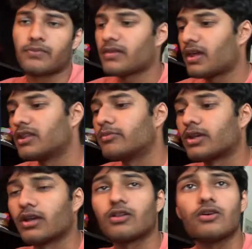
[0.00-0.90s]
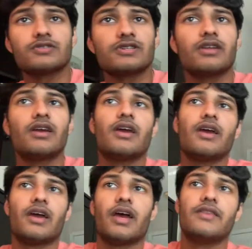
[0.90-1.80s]
And then we can close it.
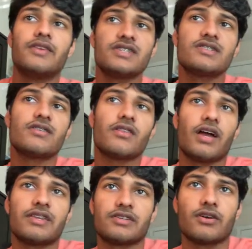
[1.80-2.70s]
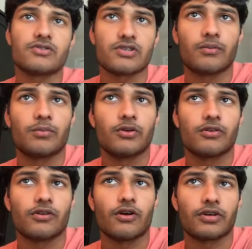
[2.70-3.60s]
And this is the line that tells the
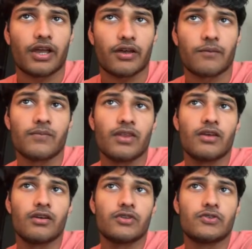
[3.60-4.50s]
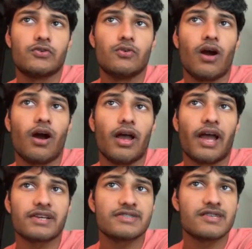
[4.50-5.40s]
computer, okay, to
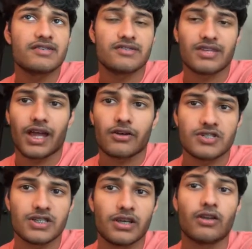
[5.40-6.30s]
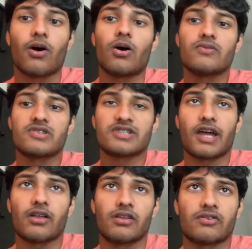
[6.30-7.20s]
access the style sheet and all the
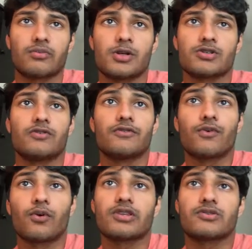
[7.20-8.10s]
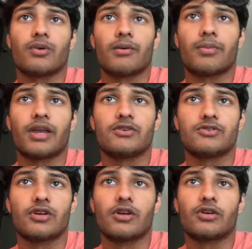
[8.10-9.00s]
style information for this web page,
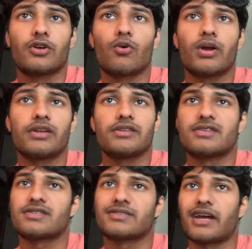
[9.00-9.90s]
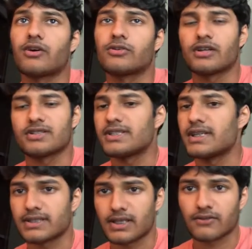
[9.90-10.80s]
go into this
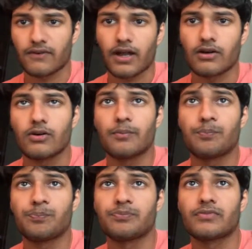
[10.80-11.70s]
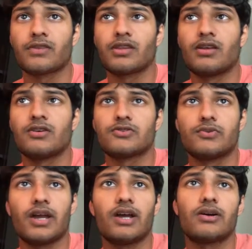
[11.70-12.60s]
style.css file. So
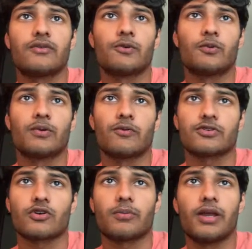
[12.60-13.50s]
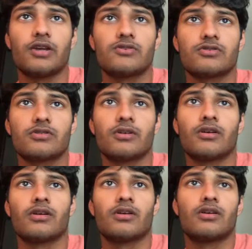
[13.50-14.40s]
now if we refresh our page,
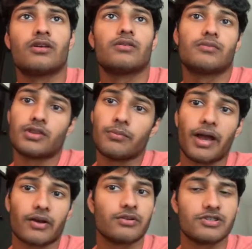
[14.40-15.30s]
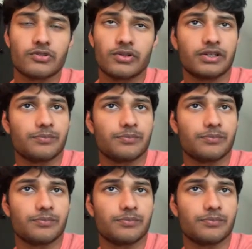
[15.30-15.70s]
the background is green.